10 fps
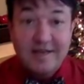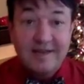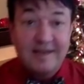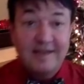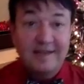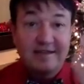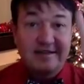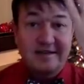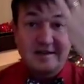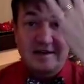
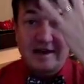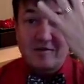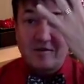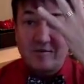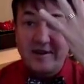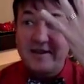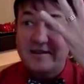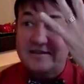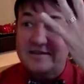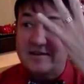and uh, our
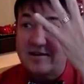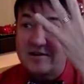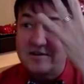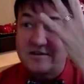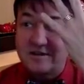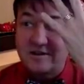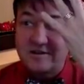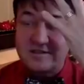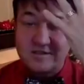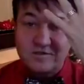rings are are
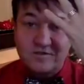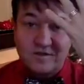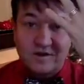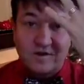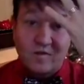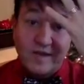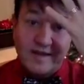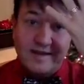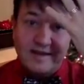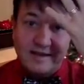silver, are
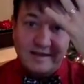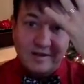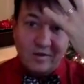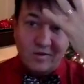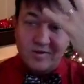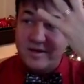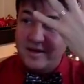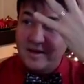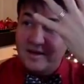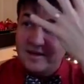white and gold,
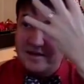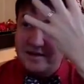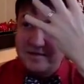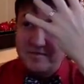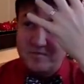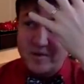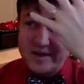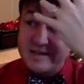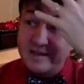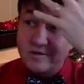um, white
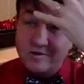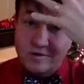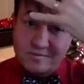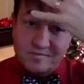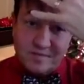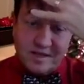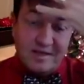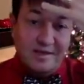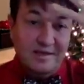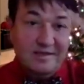and yellow
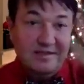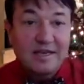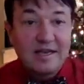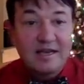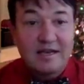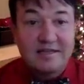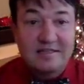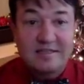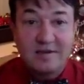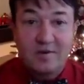and and
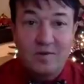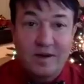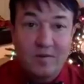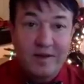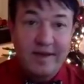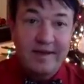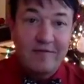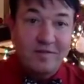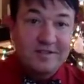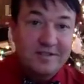so uh, we
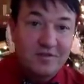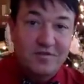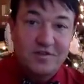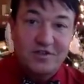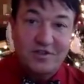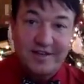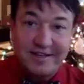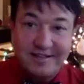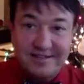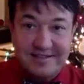have one silver
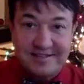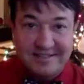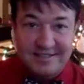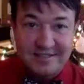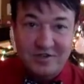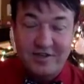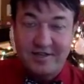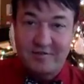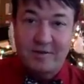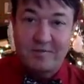tree. This is the tree
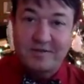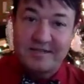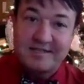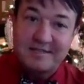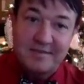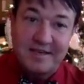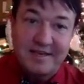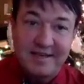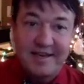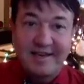that represents
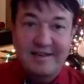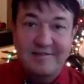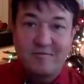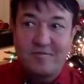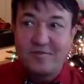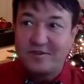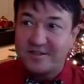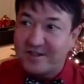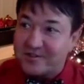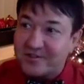me, and there's
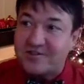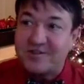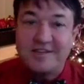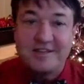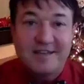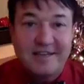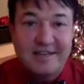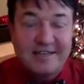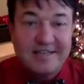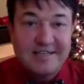another tree
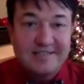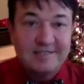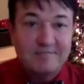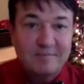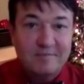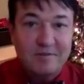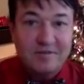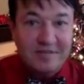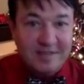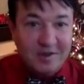that is
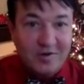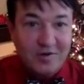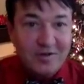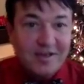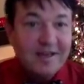mostly gold,